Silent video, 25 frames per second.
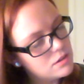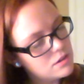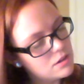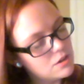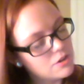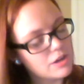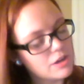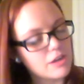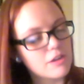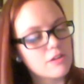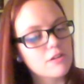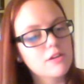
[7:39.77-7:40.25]

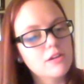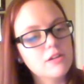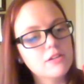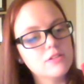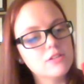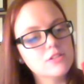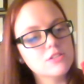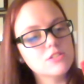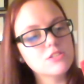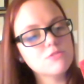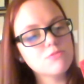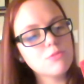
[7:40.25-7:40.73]
Okay,
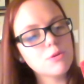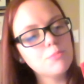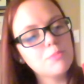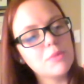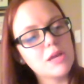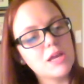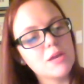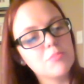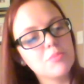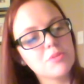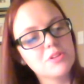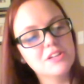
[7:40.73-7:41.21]
this is from
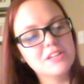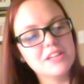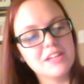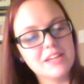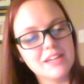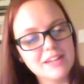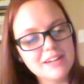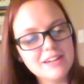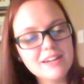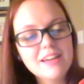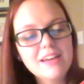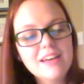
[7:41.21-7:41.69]

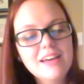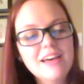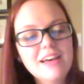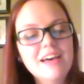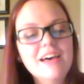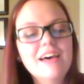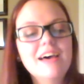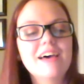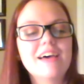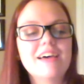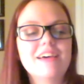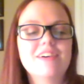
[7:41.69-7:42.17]
Maybelline.
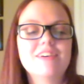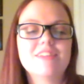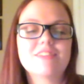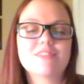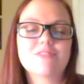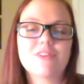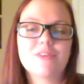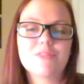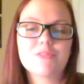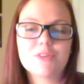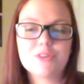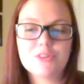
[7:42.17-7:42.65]
It's
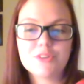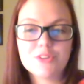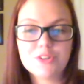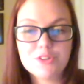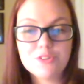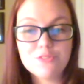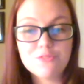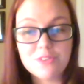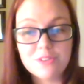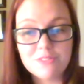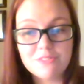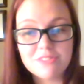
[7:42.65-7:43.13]
from their
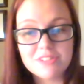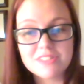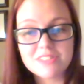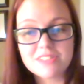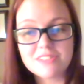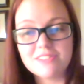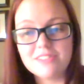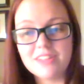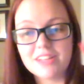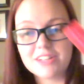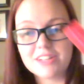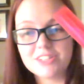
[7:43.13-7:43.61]
new Vivids
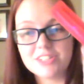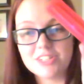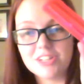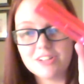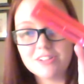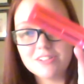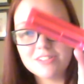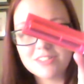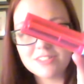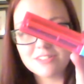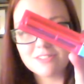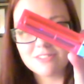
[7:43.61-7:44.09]

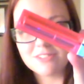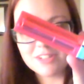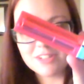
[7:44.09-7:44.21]
collection. So it